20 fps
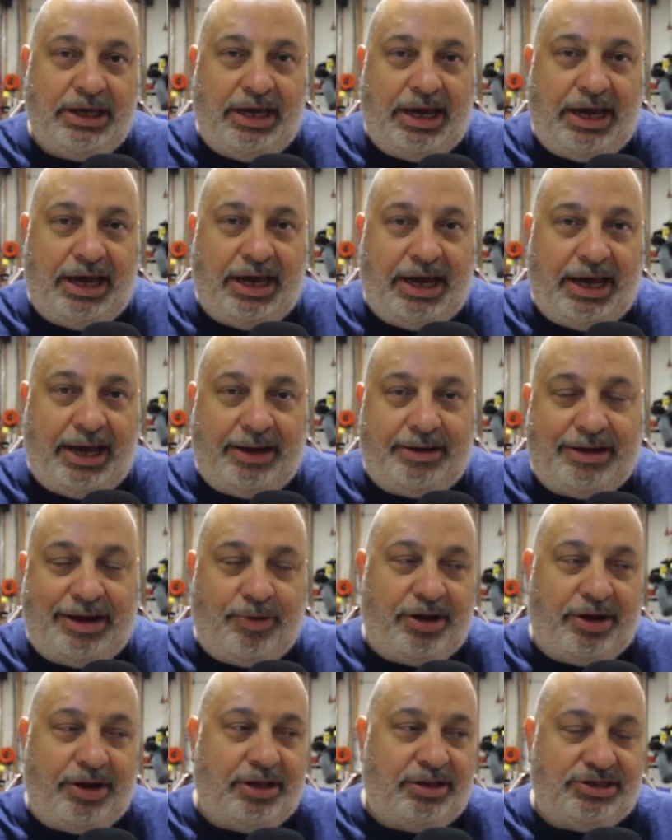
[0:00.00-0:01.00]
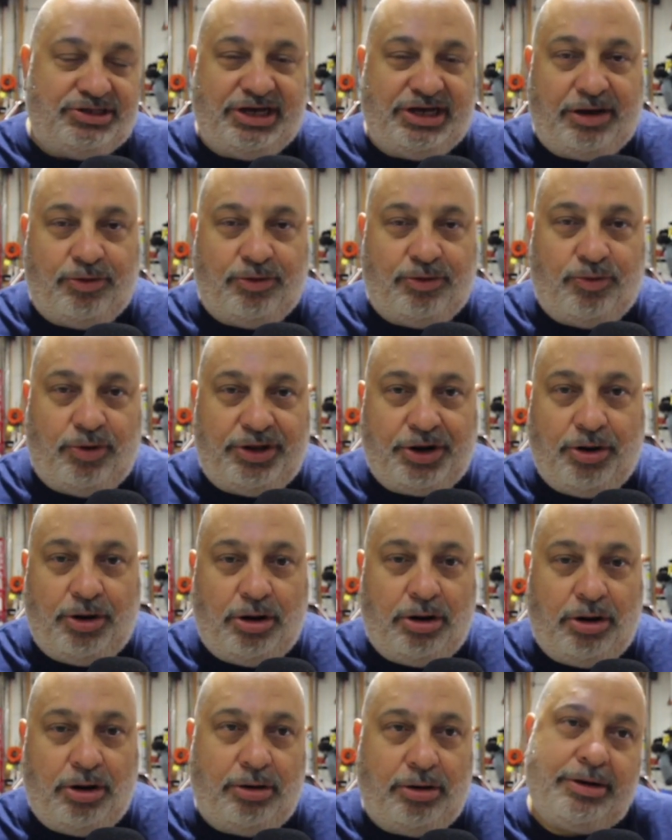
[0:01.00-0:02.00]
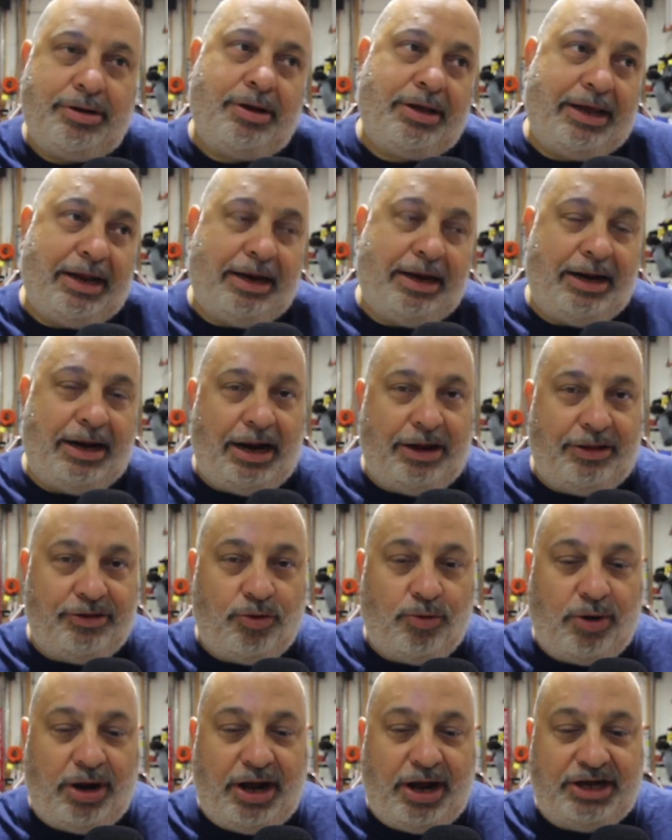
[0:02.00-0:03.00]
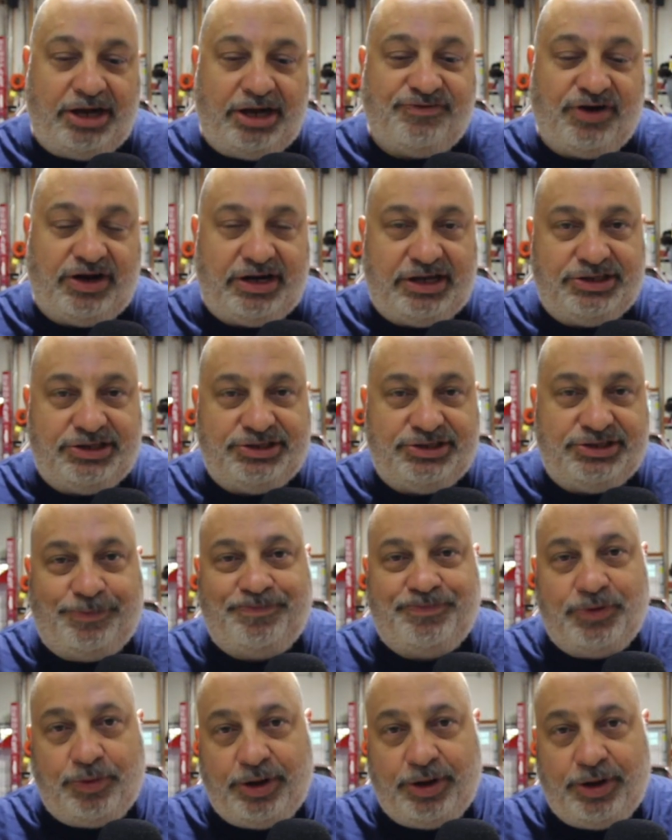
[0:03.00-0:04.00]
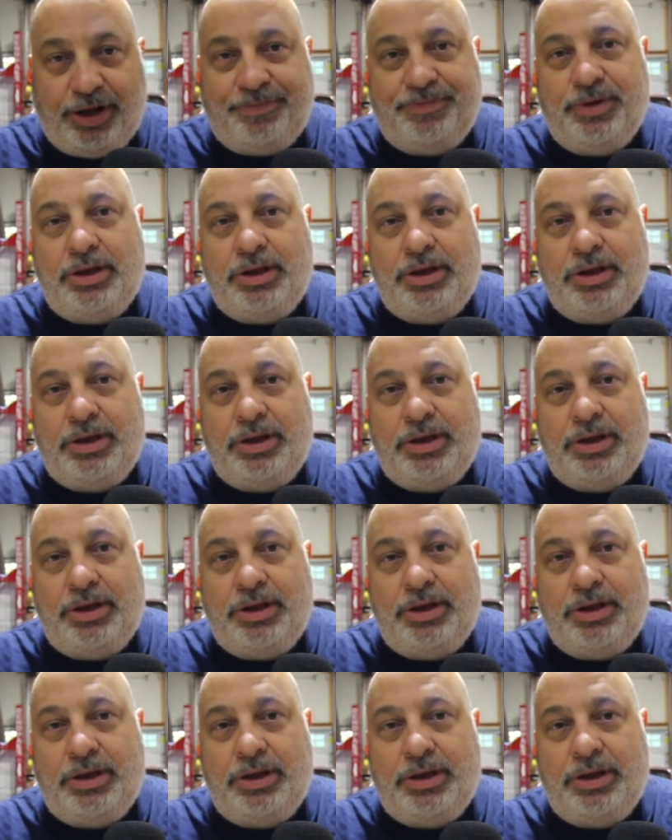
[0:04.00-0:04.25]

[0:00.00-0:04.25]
and that way at least I can run the car, get it out of the garage if I need to. Well,